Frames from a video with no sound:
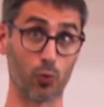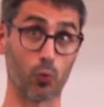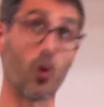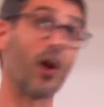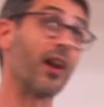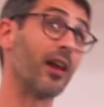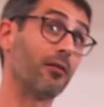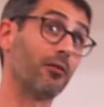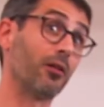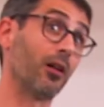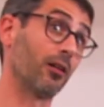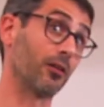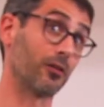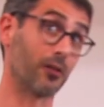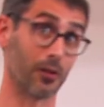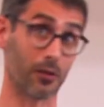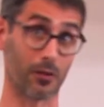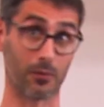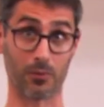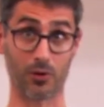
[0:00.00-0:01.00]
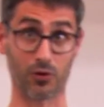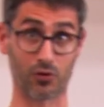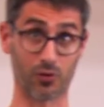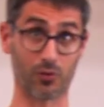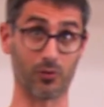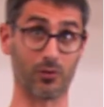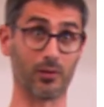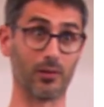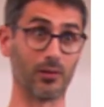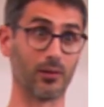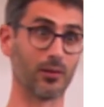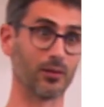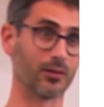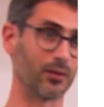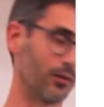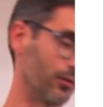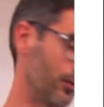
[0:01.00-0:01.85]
whatever algorithm you choose. So